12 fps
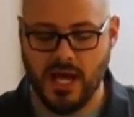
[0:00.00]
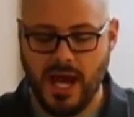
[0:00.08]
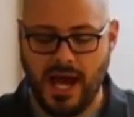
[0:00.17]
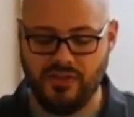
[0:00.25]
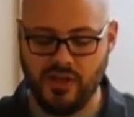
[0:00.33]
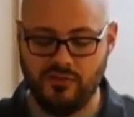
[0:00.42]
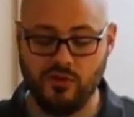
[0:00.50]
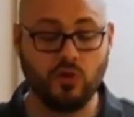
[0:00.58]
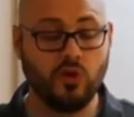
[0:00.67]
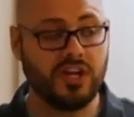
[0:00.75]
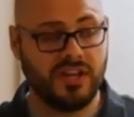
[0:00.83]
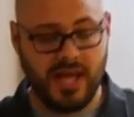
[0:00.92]
I think if you
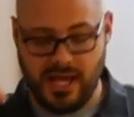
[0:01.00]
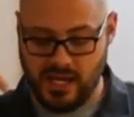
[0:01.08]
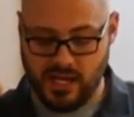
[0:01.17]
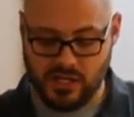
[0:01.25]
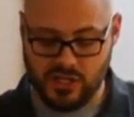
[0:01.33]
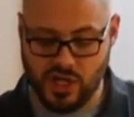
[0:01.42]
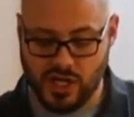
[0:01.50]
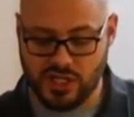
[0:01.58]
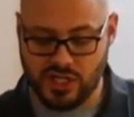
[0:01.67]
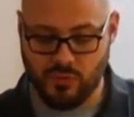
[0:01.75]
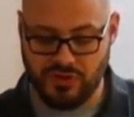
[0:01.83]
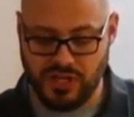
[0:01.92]
look at that in
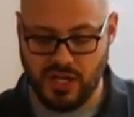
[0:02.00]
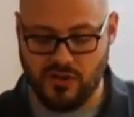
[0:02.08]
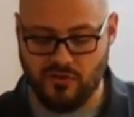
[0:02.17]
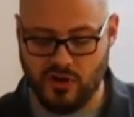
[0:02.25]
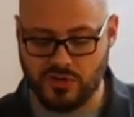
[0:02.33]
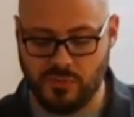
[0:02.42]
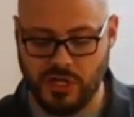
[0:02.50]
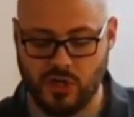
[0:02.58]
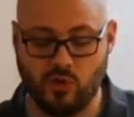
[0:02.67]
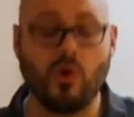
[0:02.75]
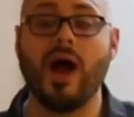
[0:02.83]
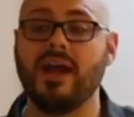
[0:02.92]
conjunction with the end of the verse, but he
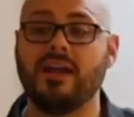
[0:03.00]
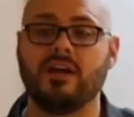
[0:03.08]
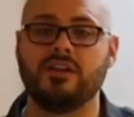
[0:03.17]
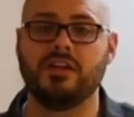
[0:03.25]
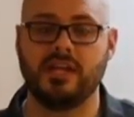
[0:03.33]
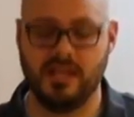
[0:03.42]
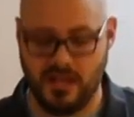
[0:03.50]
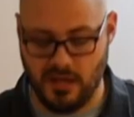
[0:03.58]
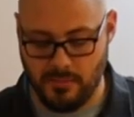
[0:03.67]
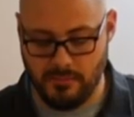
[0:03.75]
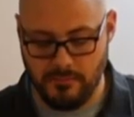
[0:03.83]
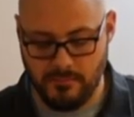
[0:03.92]
cried unto him,